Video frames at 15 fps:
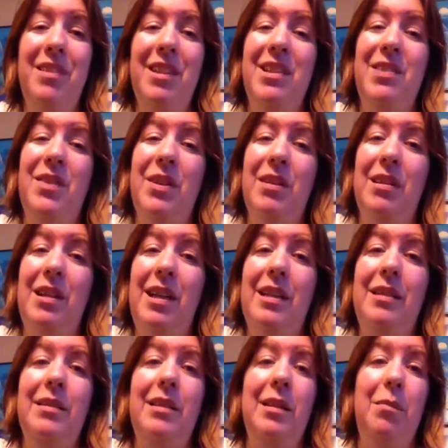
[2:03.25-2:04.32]
It's very light.
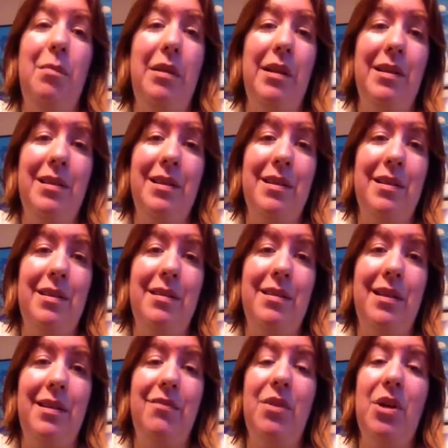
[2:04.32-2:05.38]
It blends into the
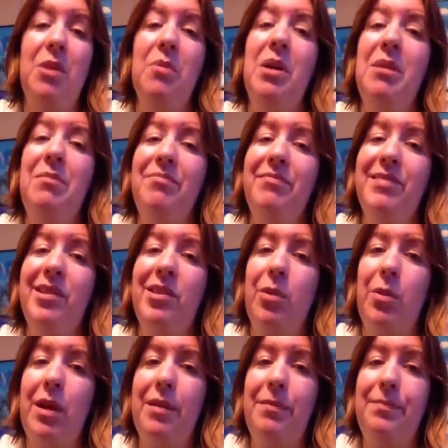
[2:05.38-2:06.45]
skin very well. It's
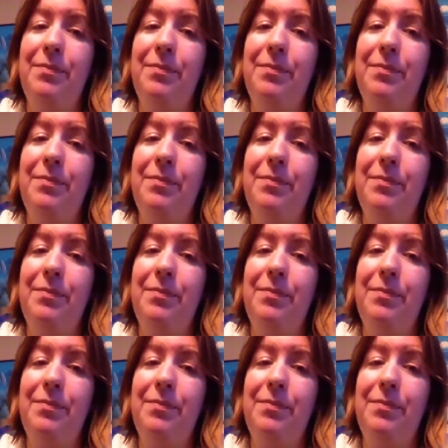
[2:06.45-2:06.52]
great.